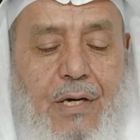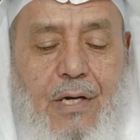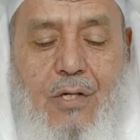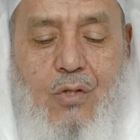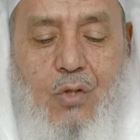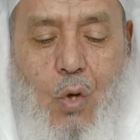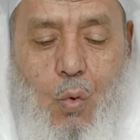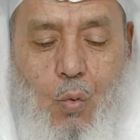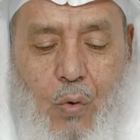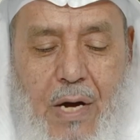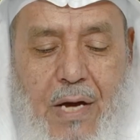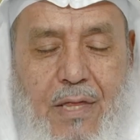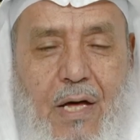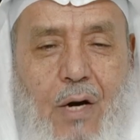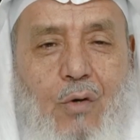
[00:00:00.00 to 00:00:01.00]
is no
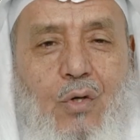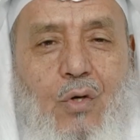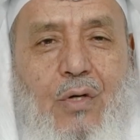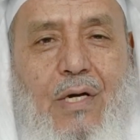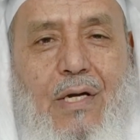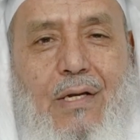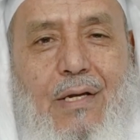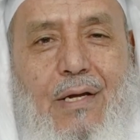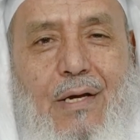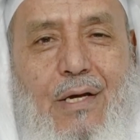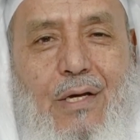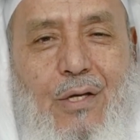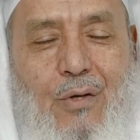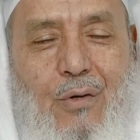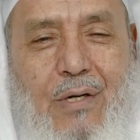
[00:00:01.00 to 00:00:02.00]
way that you can
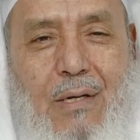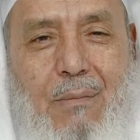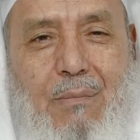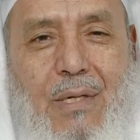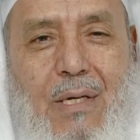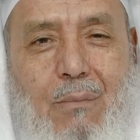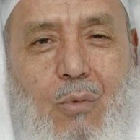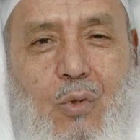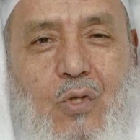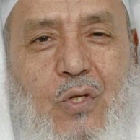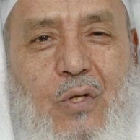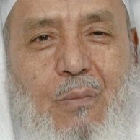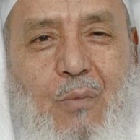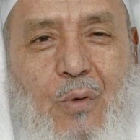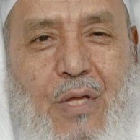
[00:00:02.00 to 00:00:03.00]
be a
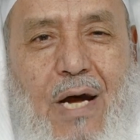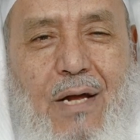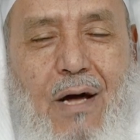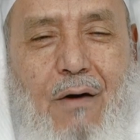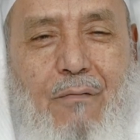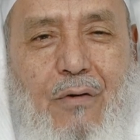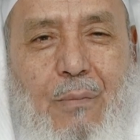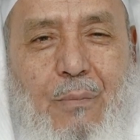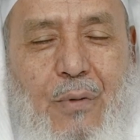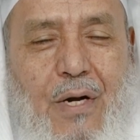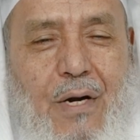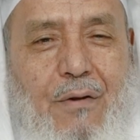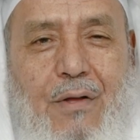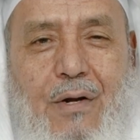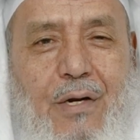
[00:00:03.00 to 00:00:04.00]
Muslim without offering
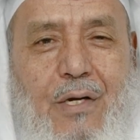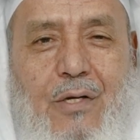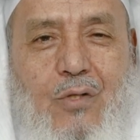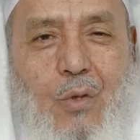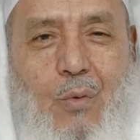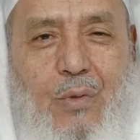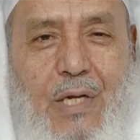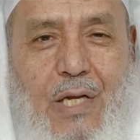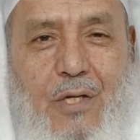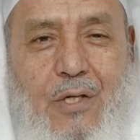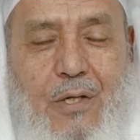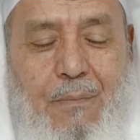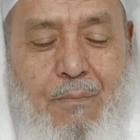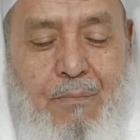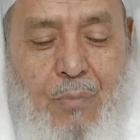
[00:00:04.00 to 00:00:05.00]
prayer. There is no
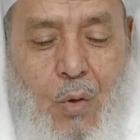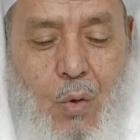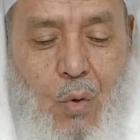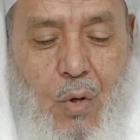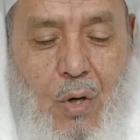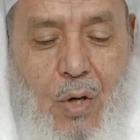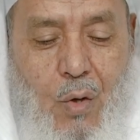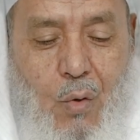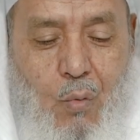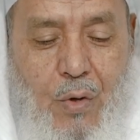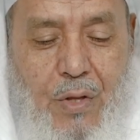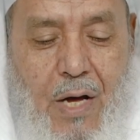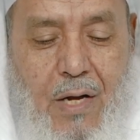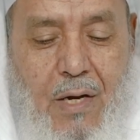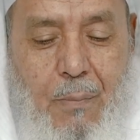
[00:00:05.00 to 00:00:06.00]
religion
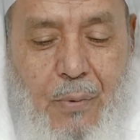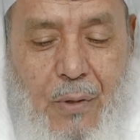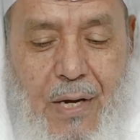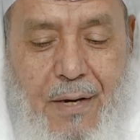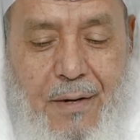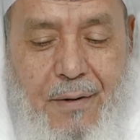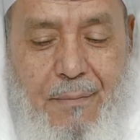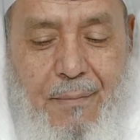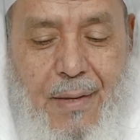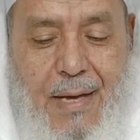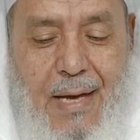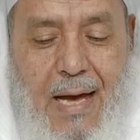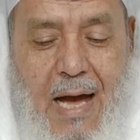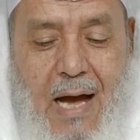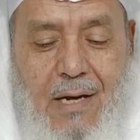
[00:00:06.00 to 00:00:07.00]
without a prayer.
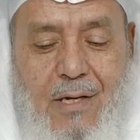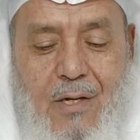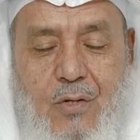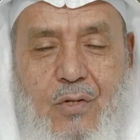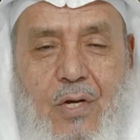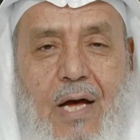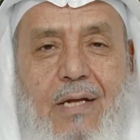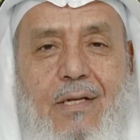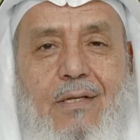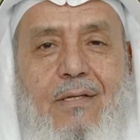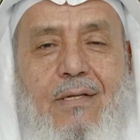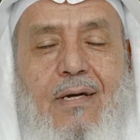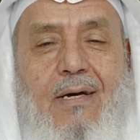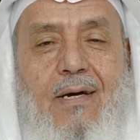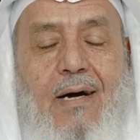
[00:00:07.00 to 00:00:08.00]
And he
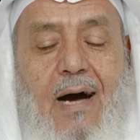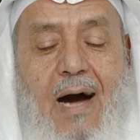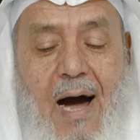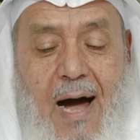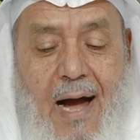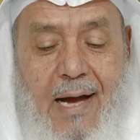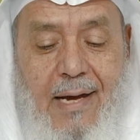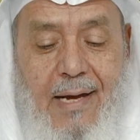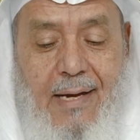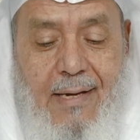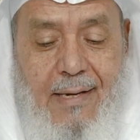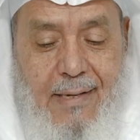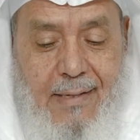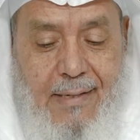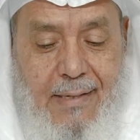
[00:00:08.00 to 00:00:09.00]
said,
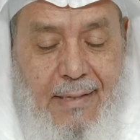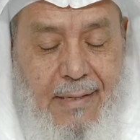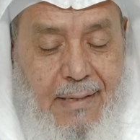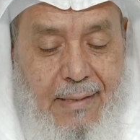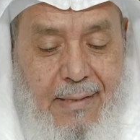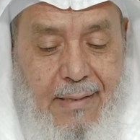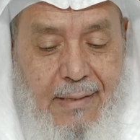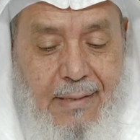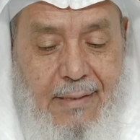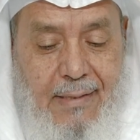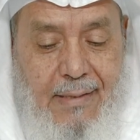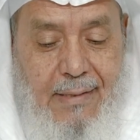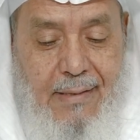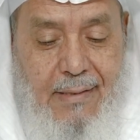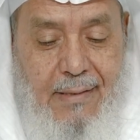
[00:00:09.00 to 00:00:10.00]

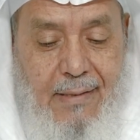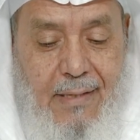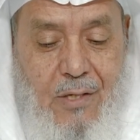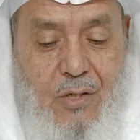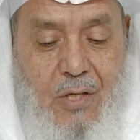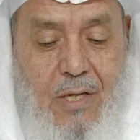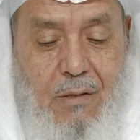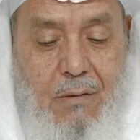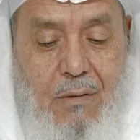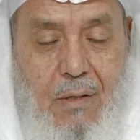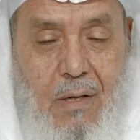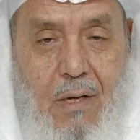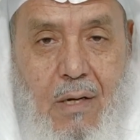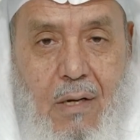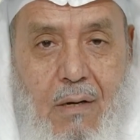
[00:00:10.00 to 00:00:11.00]

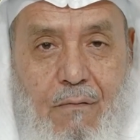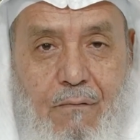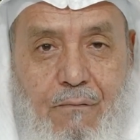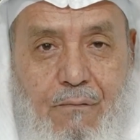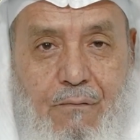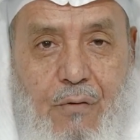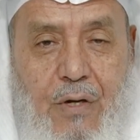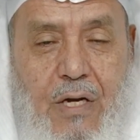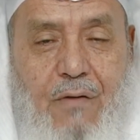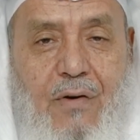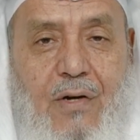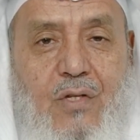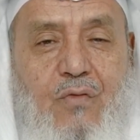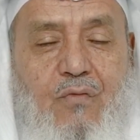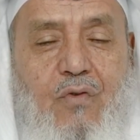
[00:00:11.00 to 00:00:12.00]
forgive
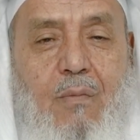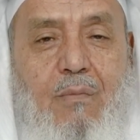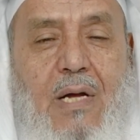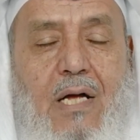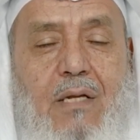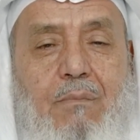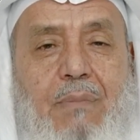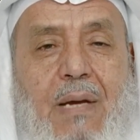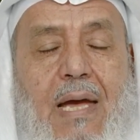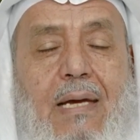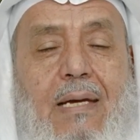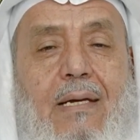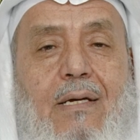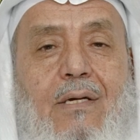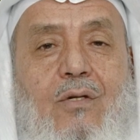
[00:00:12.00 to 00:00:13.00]
us from not
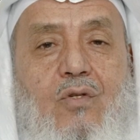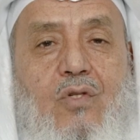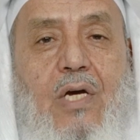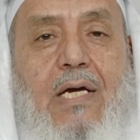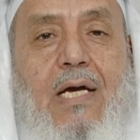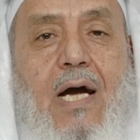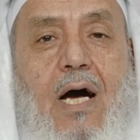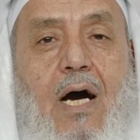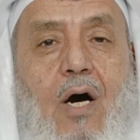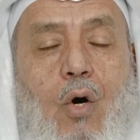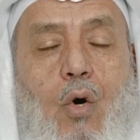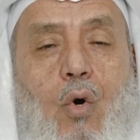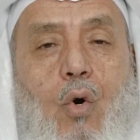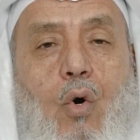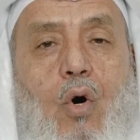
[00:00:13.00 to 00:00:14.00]
paying zakah
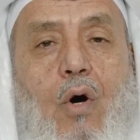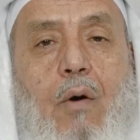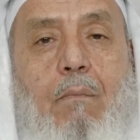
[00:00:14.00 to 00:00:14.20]
or